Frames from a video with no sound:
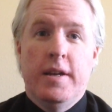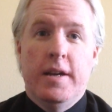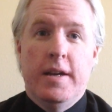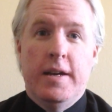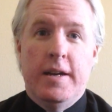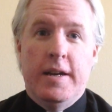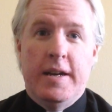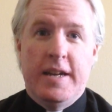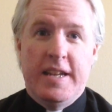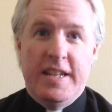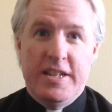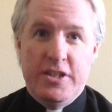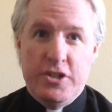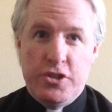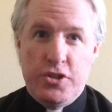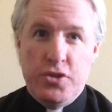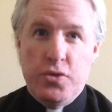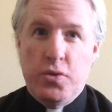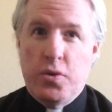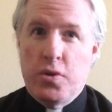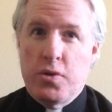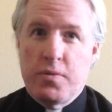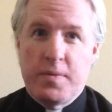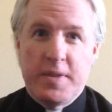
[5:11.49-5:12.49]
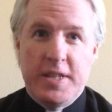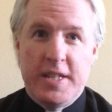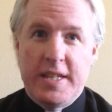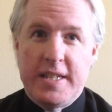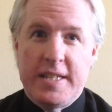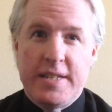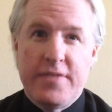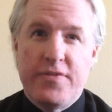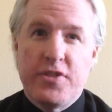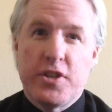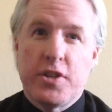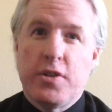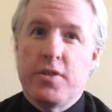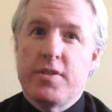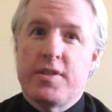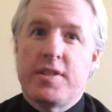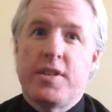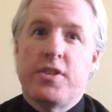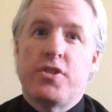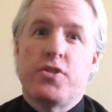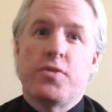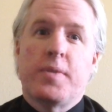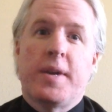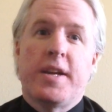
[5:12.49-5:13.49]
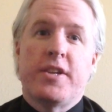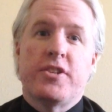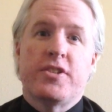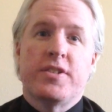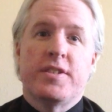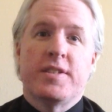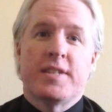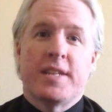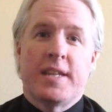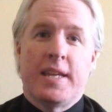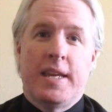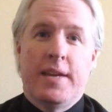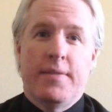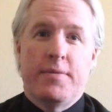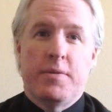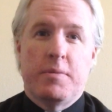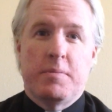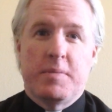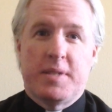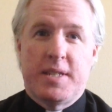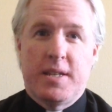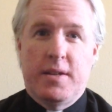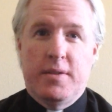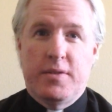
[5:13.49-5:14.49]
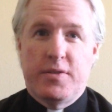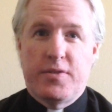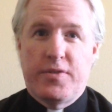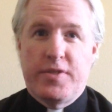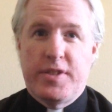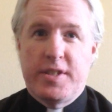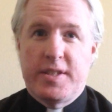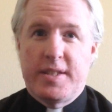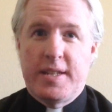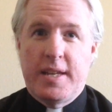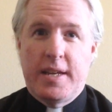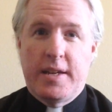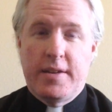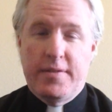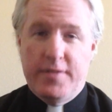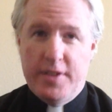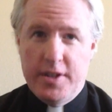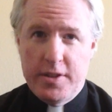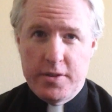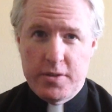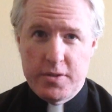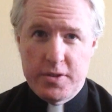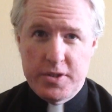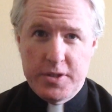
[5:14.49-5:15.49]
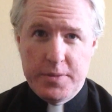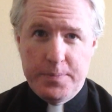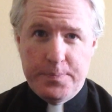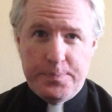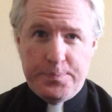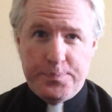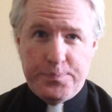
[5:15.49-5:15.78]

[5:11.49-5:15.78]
endure really difficult situations and give themselves for the sake of others.